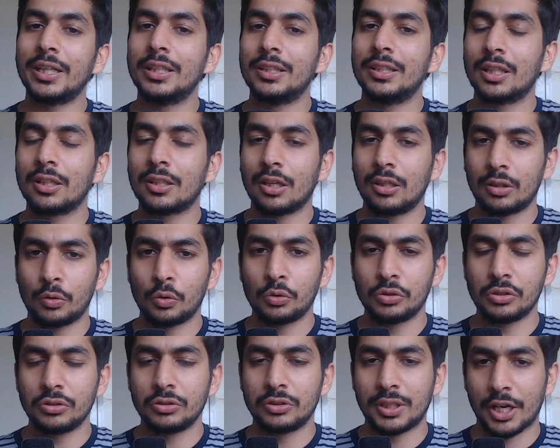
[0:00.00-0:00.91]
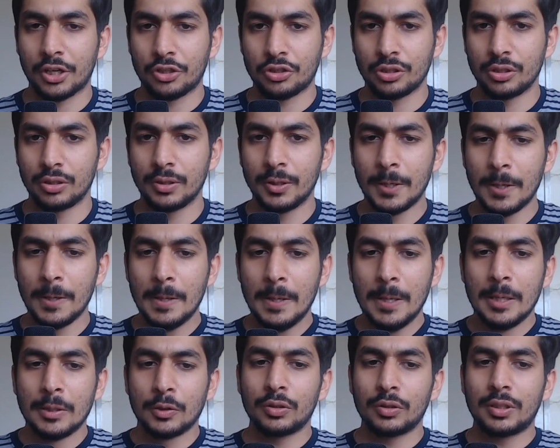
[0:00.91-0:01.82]
in the conclusion section.
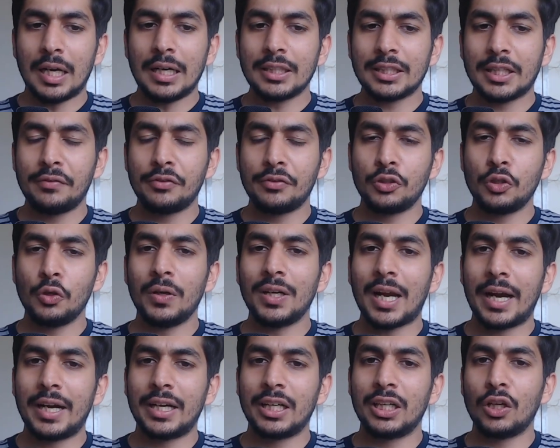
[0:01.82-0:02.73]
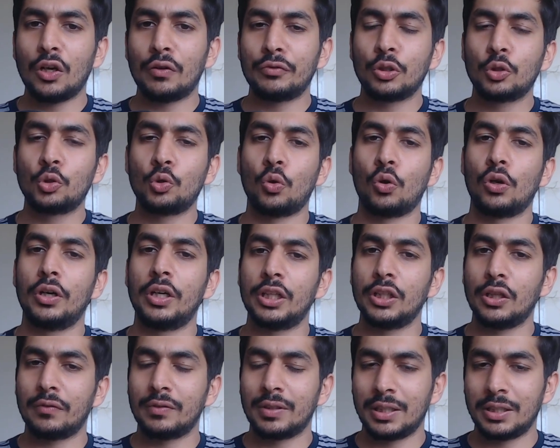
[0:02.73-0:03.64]
So that gives you an idea of the
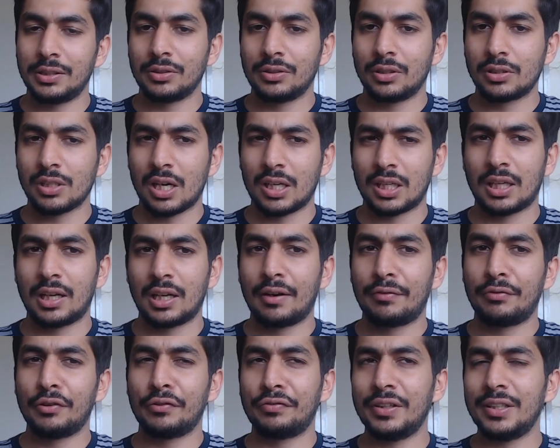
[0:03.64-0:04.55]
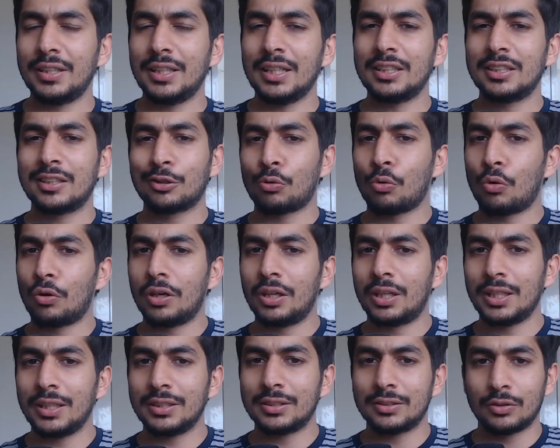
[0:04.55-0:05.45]
quality of the research article. If you feel that the
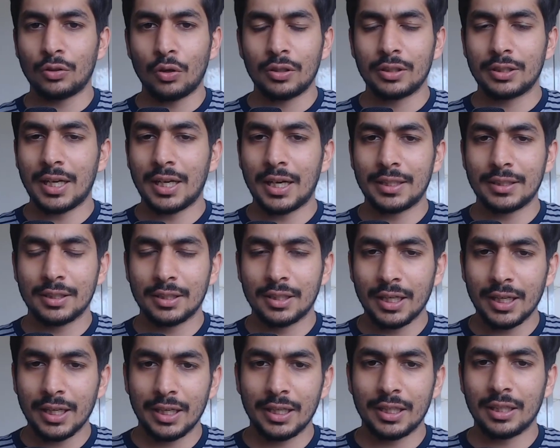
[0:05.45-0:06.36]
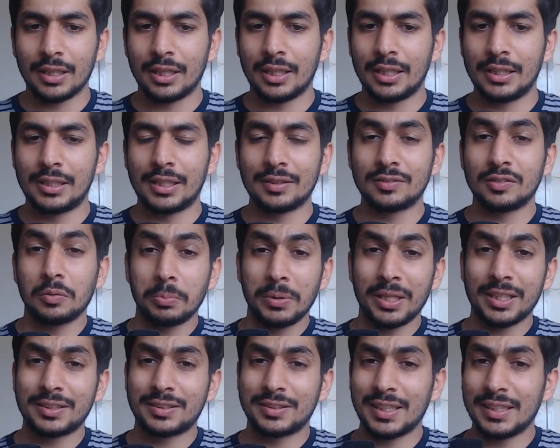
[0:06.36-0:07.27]
quality is not that great, it doesn't
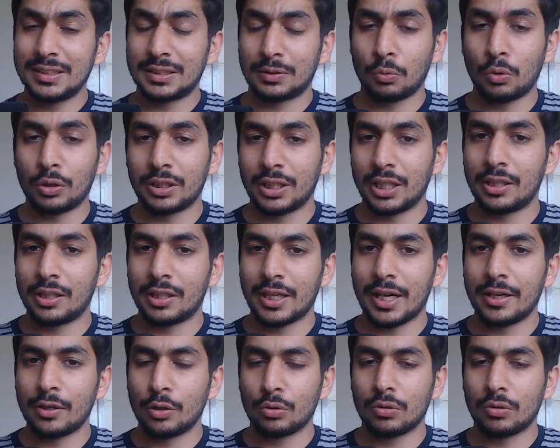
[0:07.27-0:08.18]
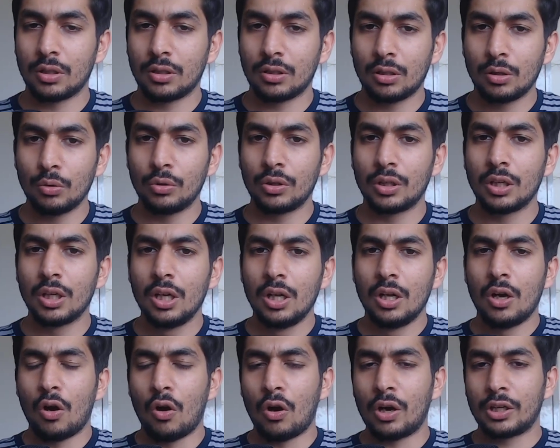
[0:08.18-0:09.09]
make sense what they're trying to conclude,
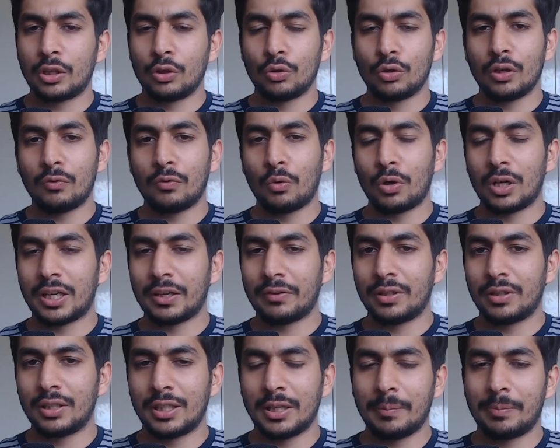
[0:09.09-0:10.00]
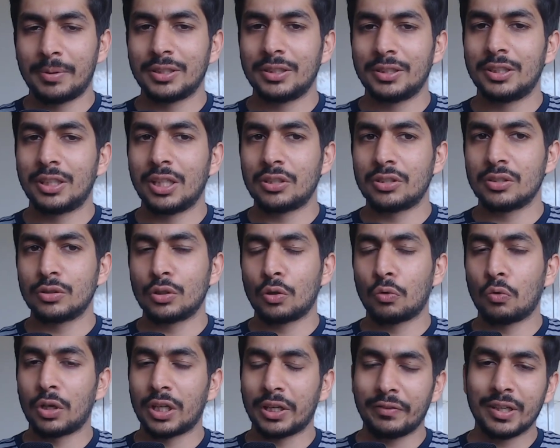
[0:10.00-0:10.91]
or whatever representations
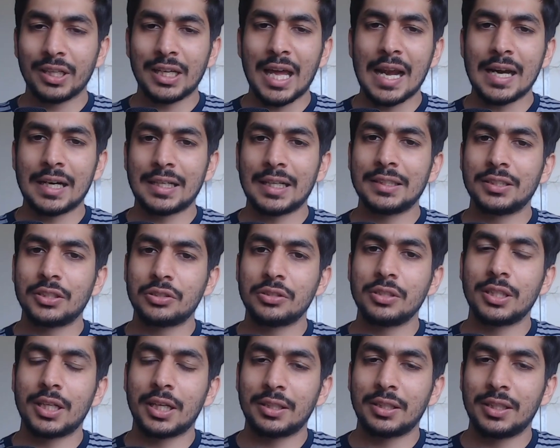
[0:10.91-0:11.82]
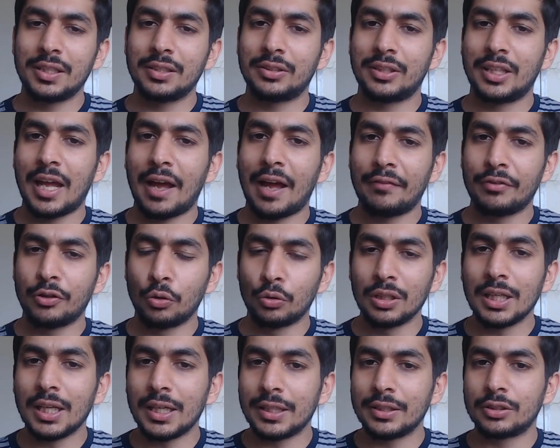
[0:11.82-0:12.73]
or whatever characterization techniques they have
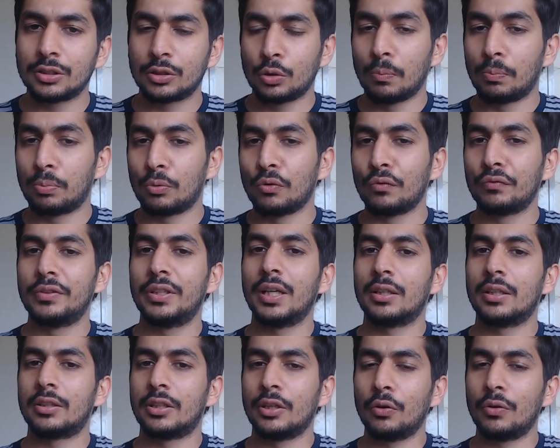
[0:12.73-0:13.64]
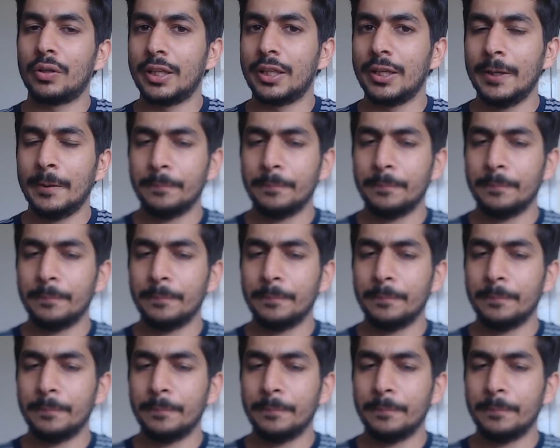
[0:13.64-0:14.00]
utilized to prove their theory,